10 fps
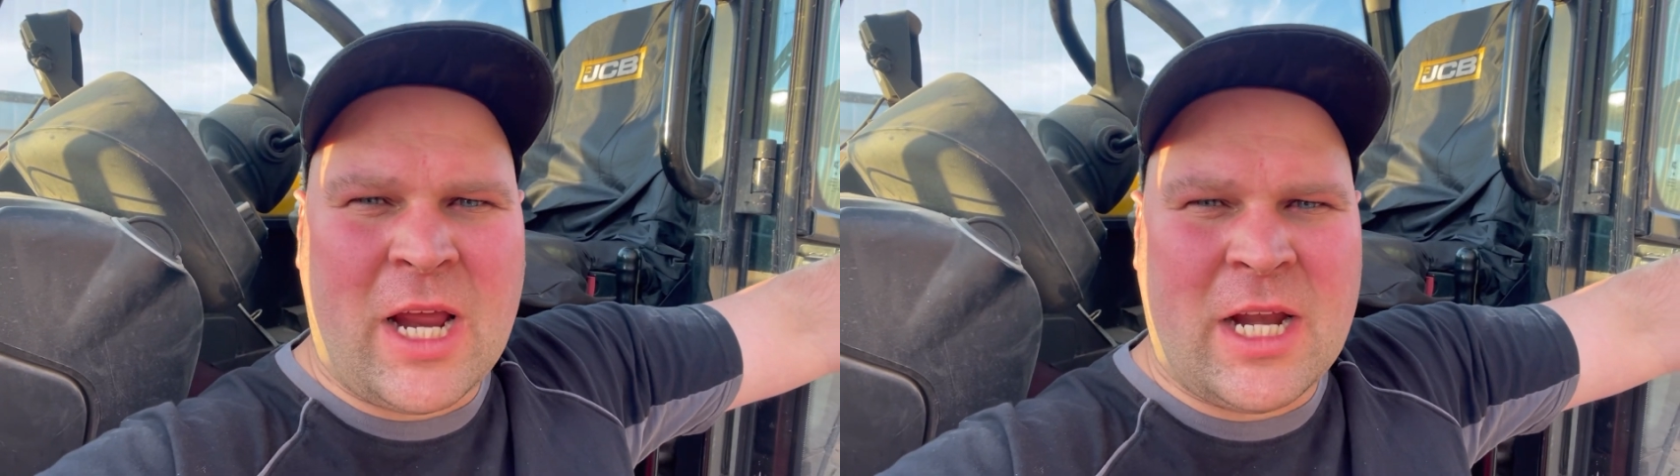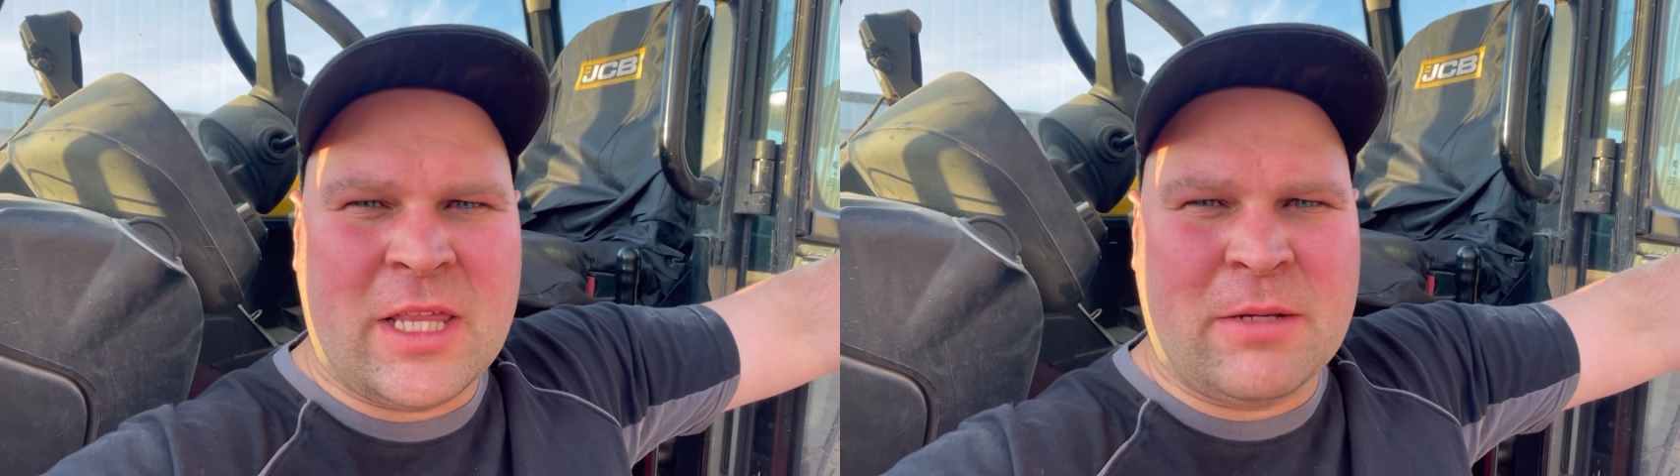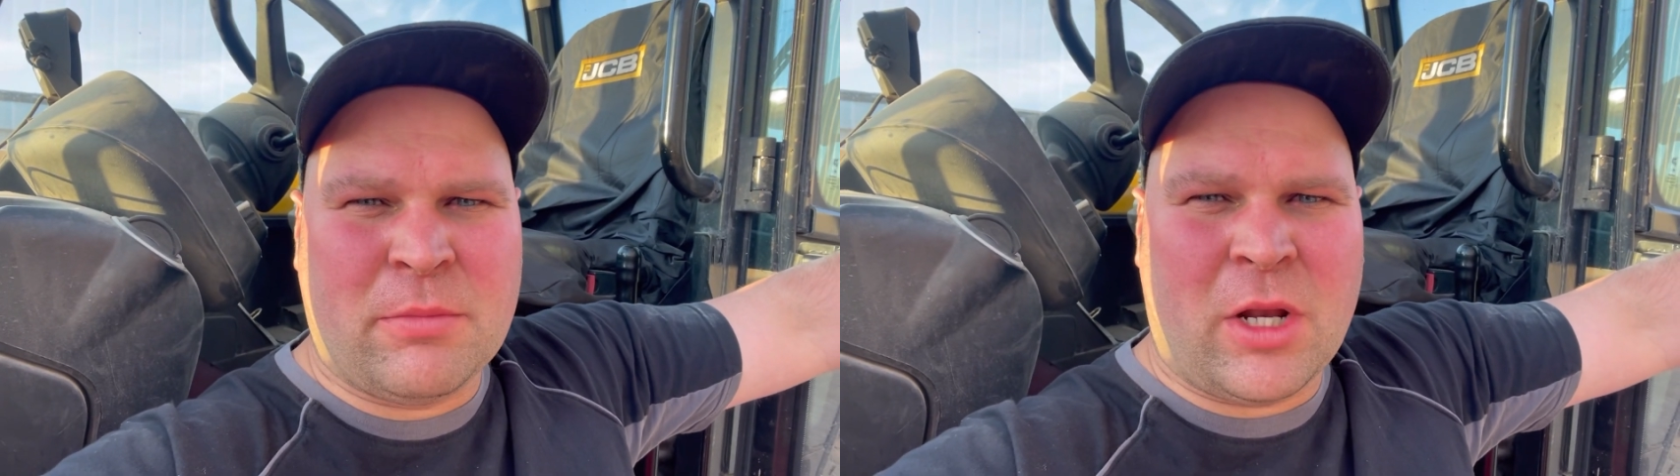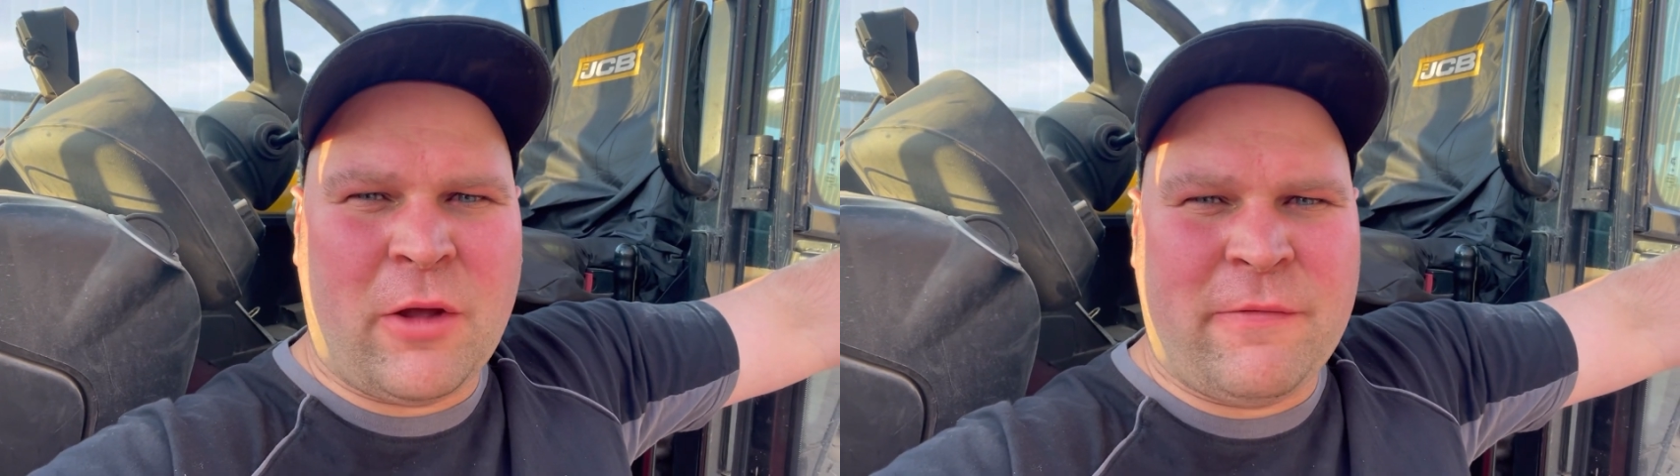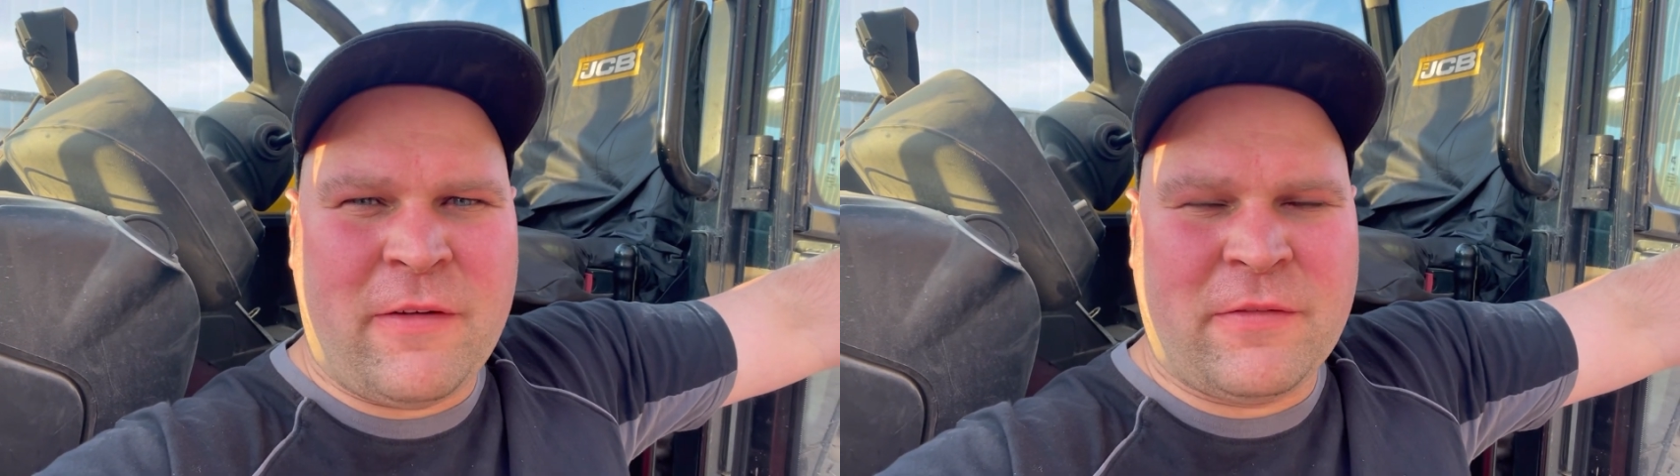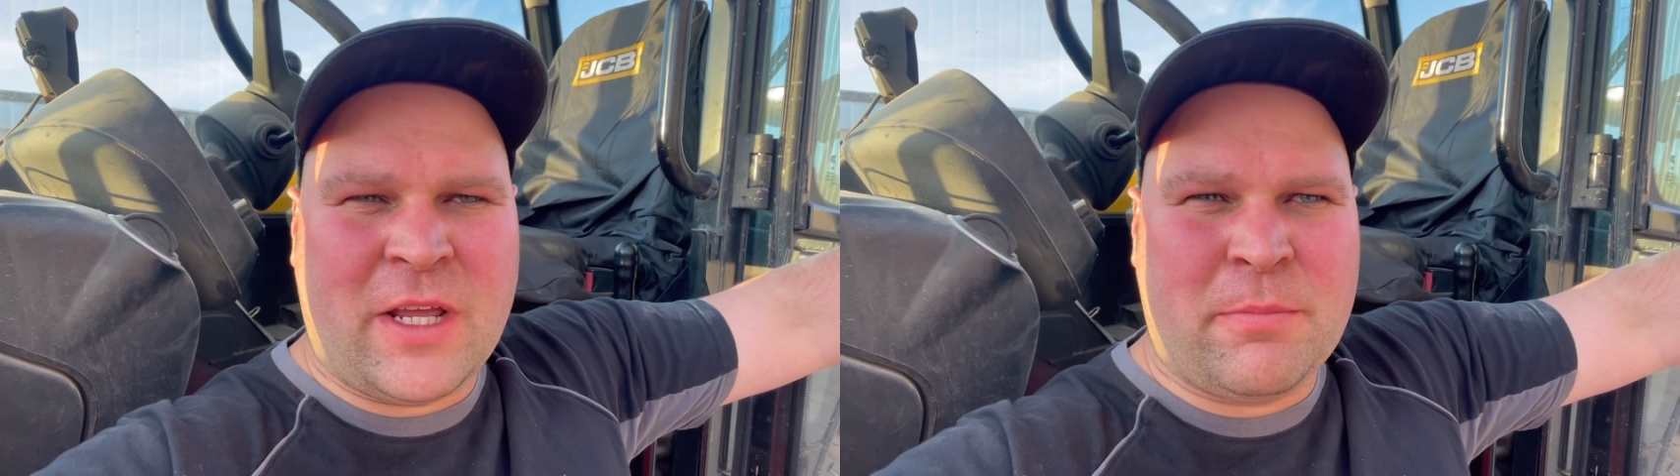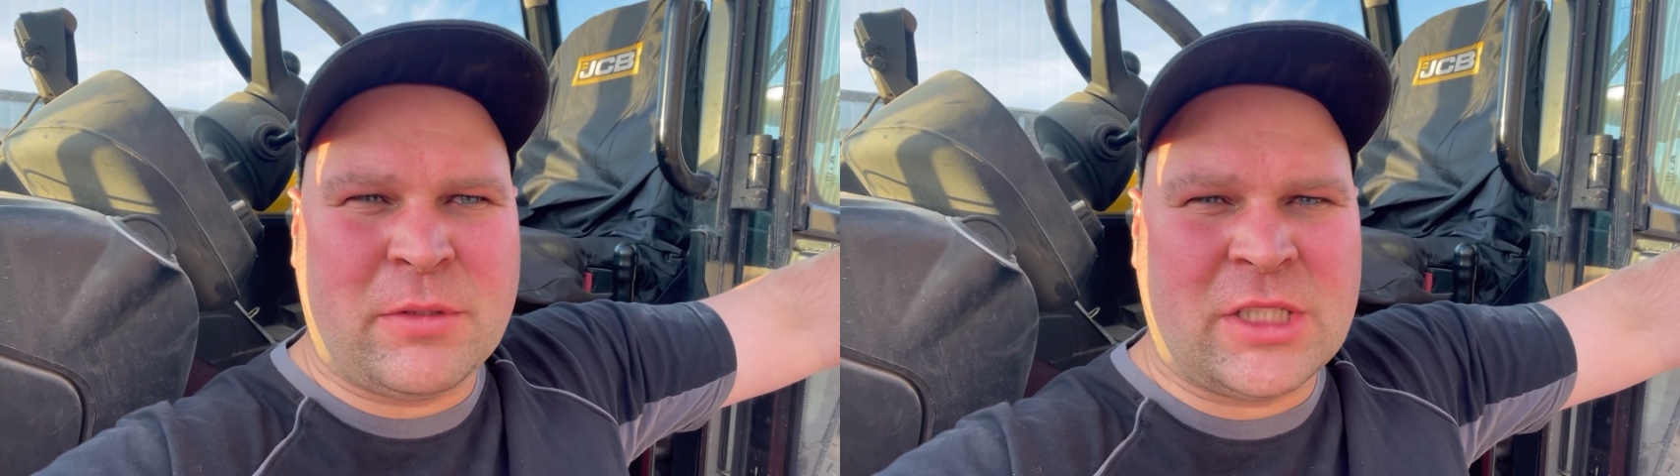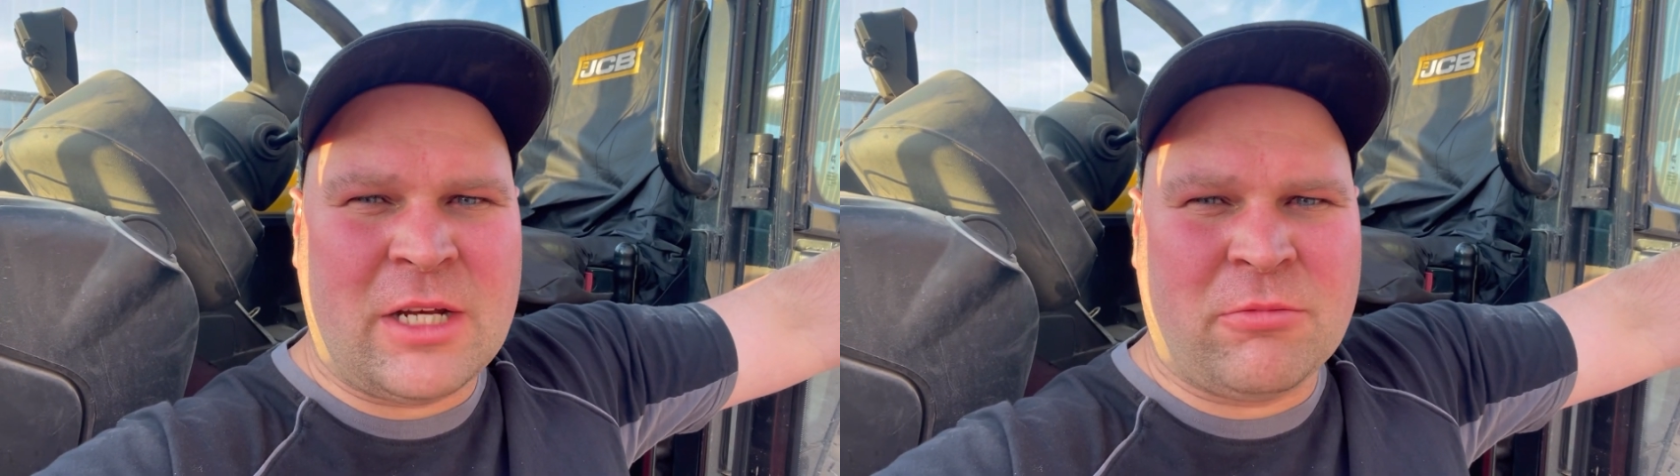anything below
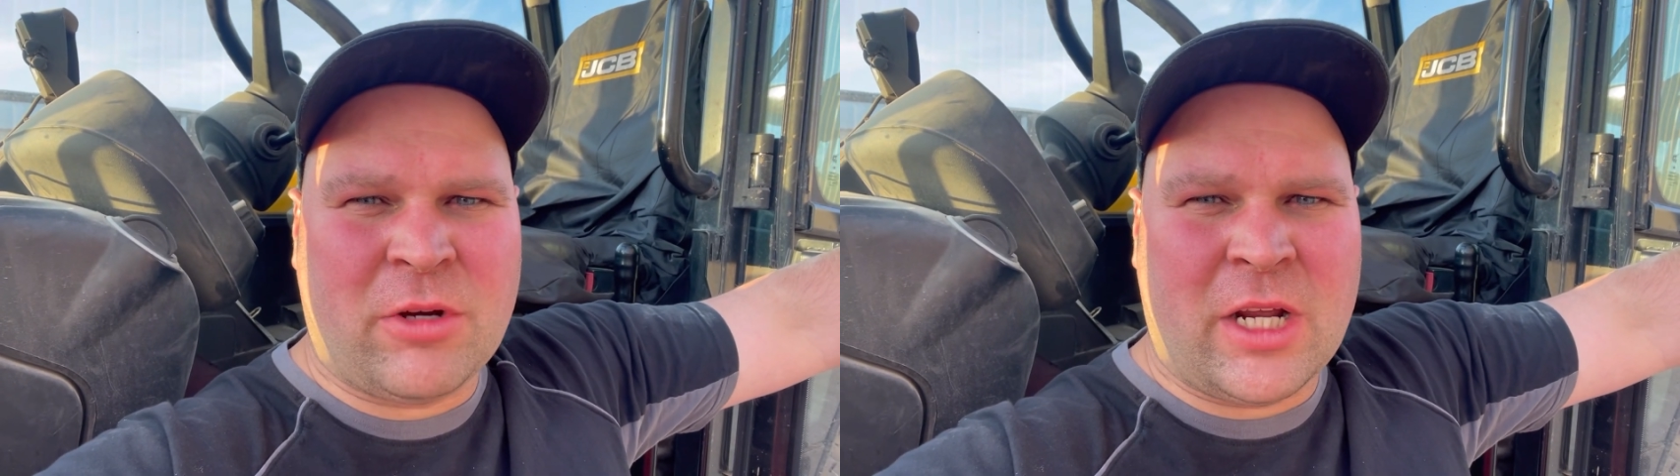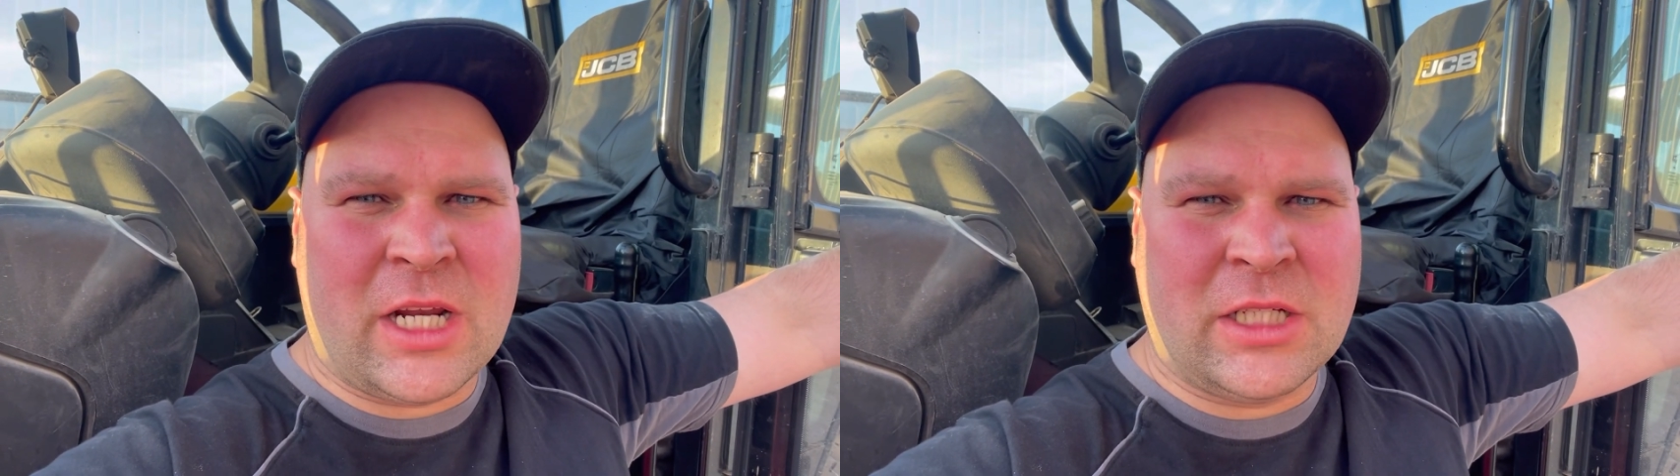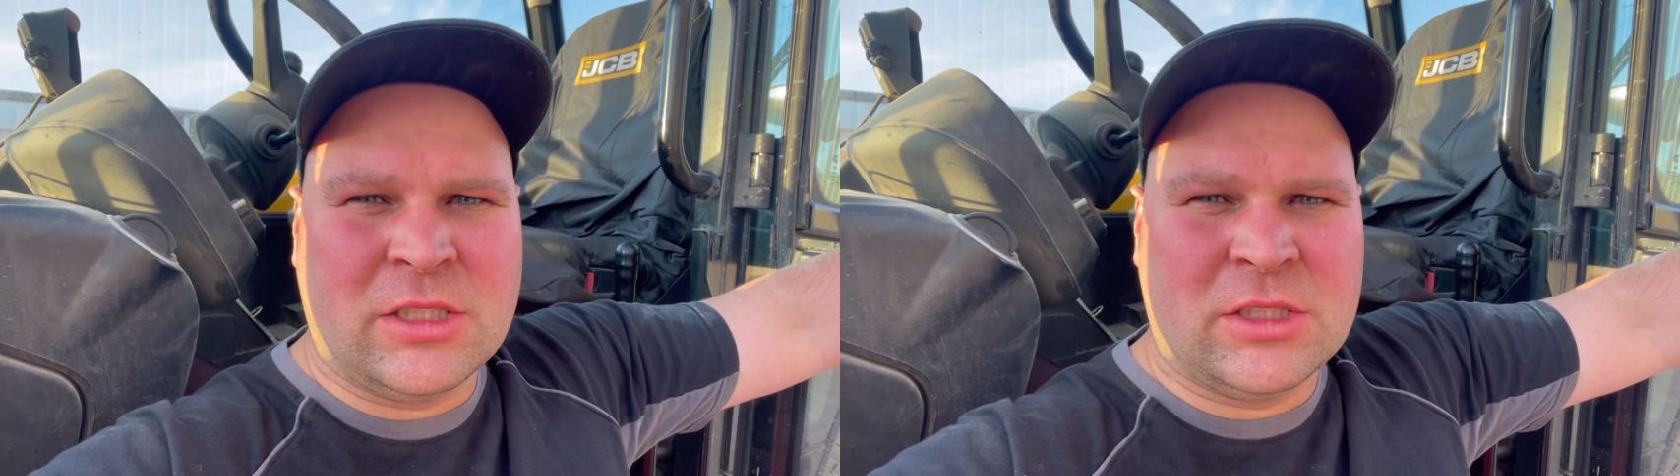15% really.